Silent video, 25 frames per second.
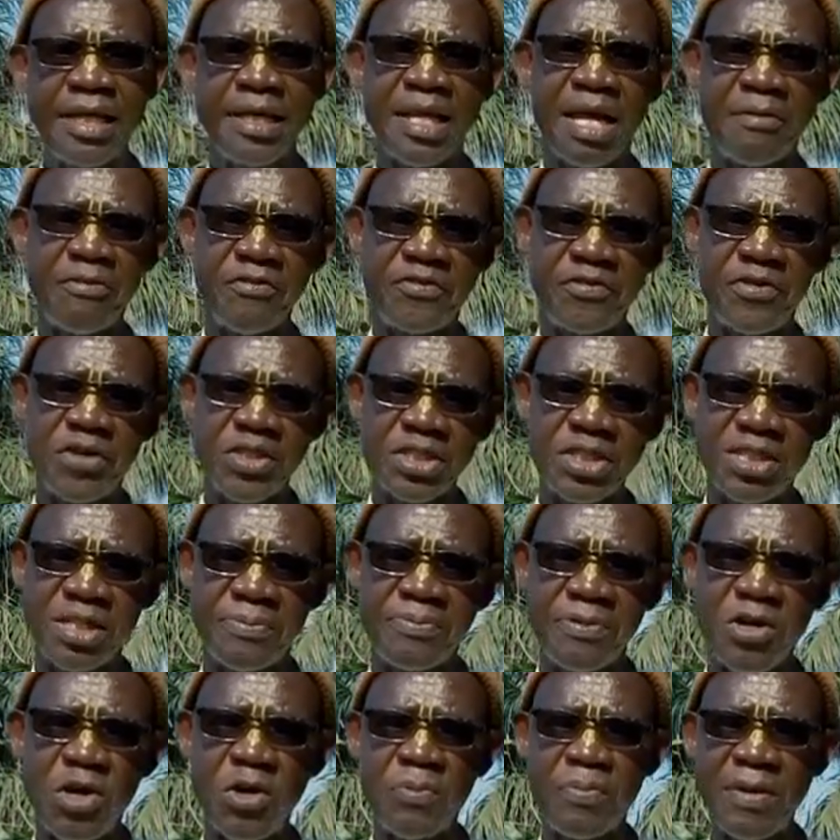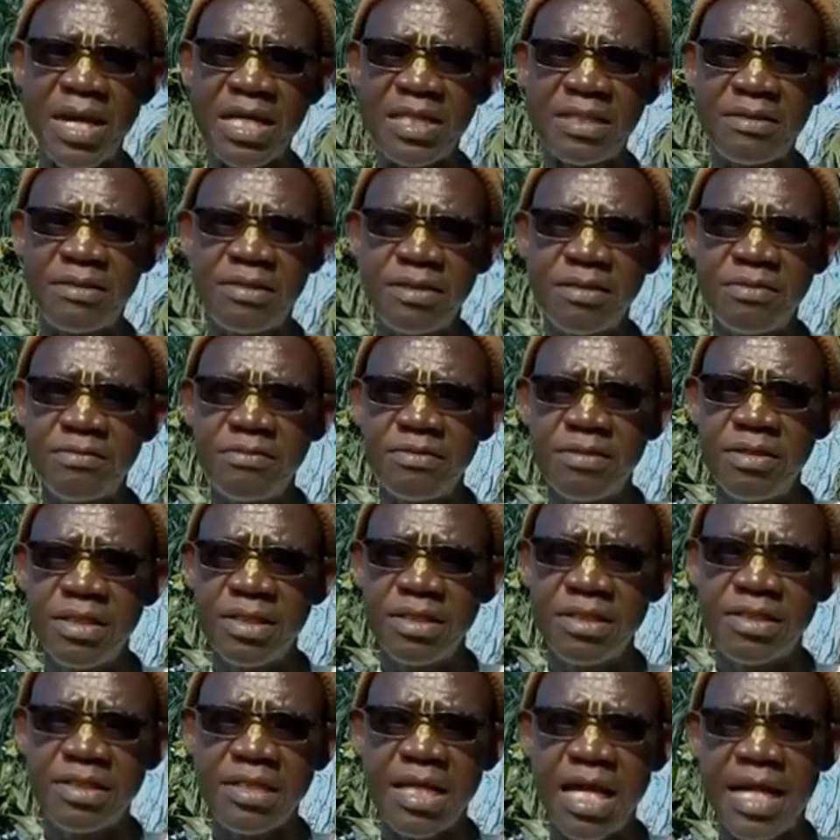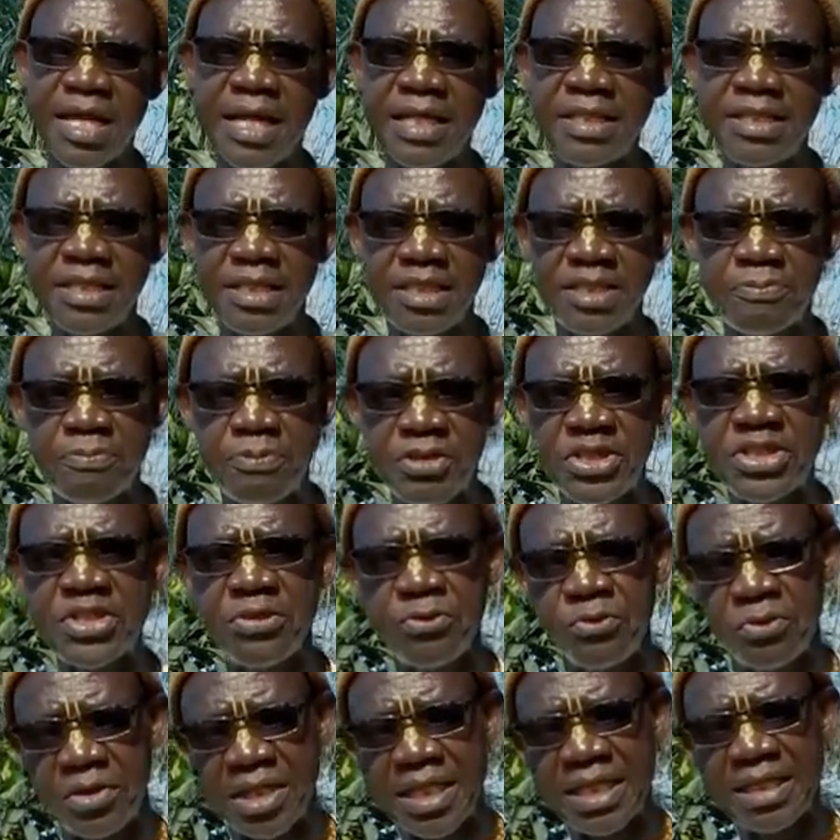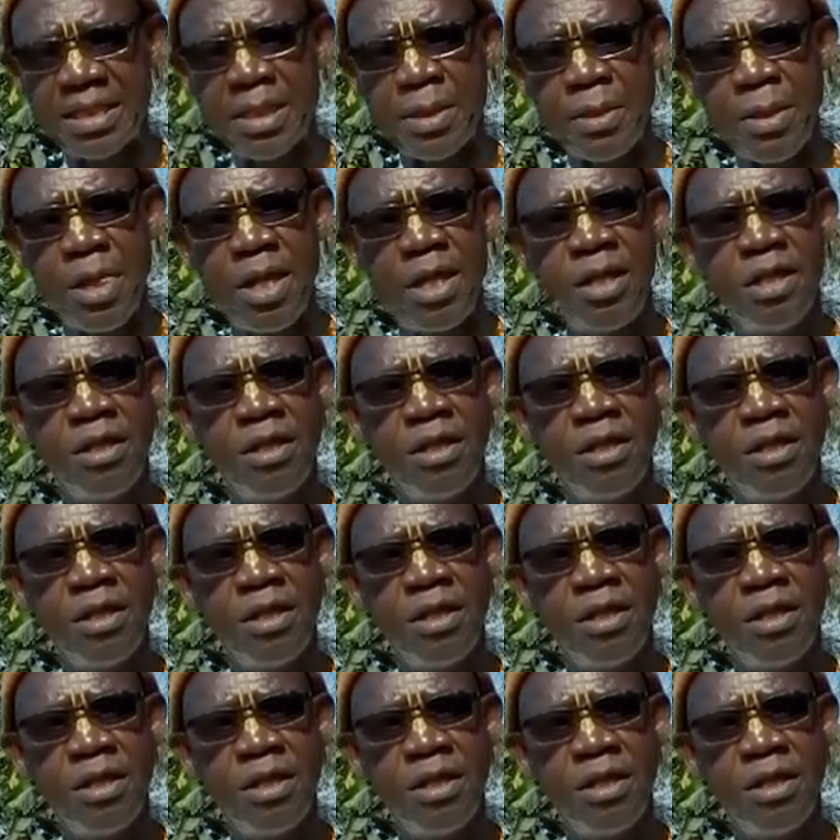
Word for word: that before Srila Prabhupada started his preaching work,